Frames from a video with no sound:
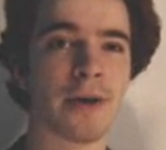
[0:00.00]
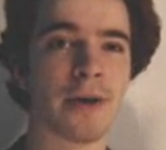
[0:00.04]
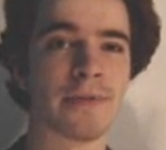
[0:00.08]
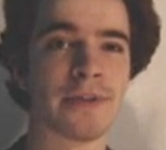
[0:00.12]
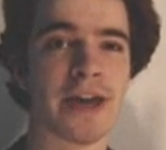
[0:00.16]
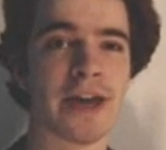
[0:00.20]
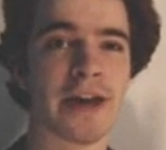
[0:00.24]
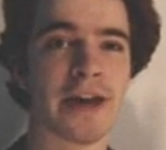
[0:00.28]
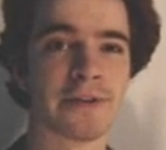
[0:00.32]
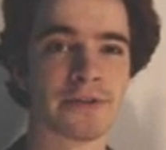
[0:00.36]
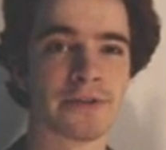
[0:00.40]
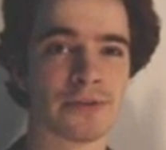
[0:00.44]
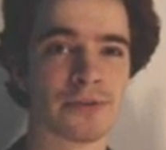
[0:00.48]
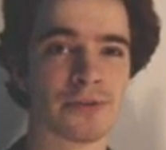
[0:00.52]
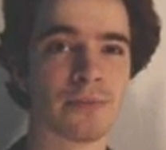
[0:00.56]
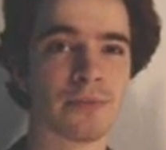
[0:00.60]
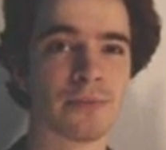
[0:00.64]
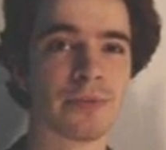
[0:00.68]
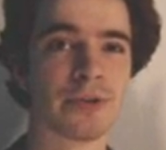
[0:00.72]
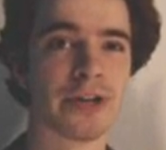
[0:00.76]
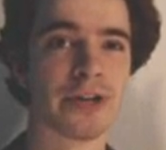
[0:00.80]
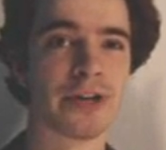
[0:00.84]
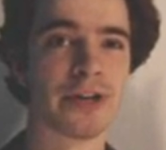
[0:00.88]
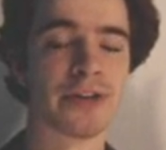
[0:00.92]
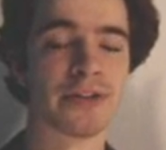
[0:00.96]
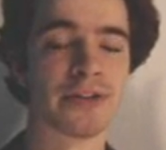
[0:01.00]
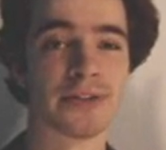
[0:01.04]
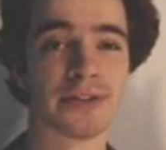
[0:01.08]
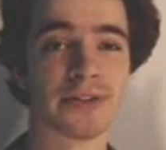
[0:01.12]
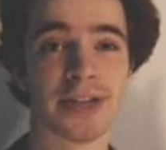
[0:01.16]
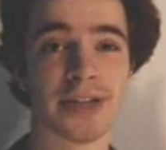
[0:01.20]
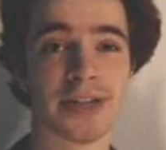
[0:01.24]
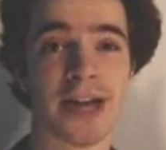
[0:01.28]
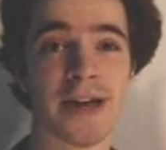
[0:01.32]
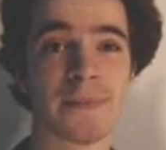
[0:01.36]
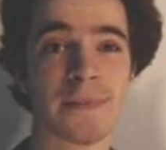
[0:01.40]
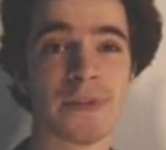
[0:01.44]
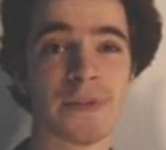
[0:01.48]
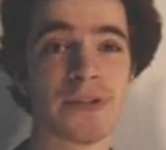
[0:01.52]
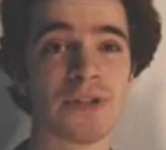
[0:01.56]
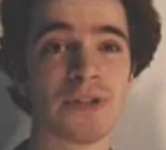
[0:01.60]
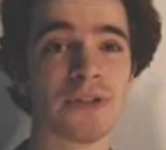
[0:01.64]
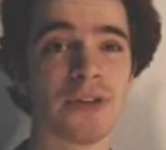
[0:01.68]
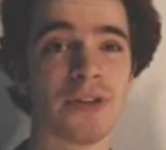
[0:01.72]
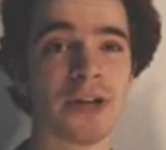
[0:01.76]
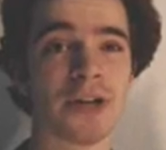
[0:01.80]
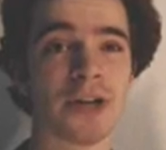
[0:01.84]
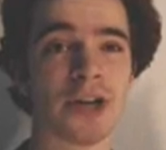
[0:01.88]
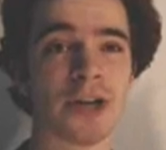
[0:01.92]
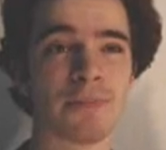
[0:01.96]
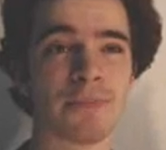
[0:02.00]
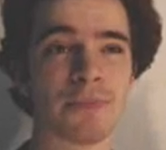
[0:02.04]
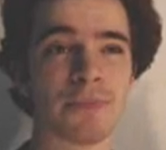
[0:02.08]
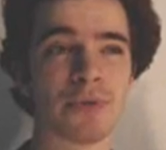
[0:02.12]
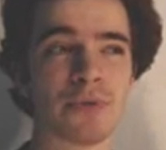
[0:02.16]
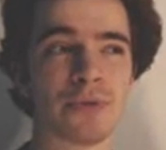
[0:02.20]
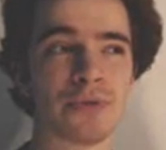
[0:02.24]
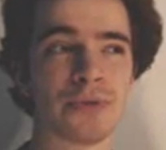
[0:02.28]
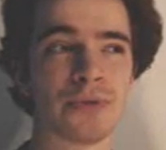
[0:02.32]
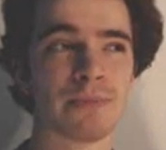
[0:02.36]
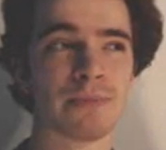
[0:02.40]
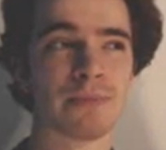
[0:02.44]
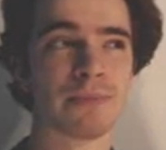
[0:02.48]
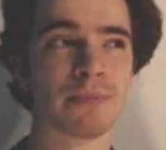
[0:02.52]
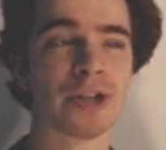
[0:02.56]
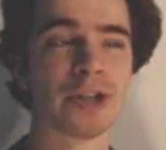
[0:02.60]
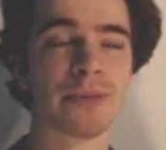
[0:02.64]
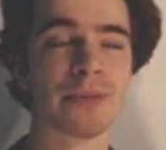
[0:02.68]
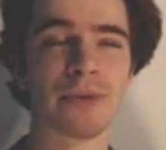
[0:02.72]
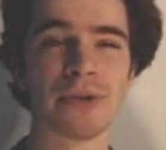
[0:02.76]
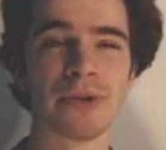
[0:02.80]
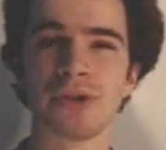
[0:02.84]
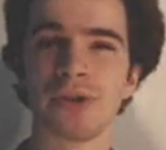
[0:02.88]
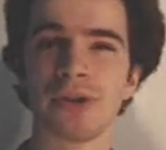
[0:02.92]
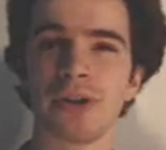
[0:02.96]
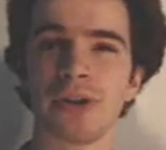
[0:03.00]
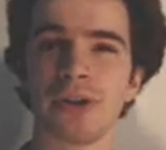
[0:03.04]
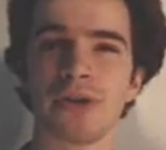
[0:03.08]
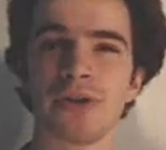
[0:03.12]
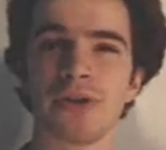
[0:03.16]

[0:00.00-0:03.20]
The actress who plays Asami, who's pretty much an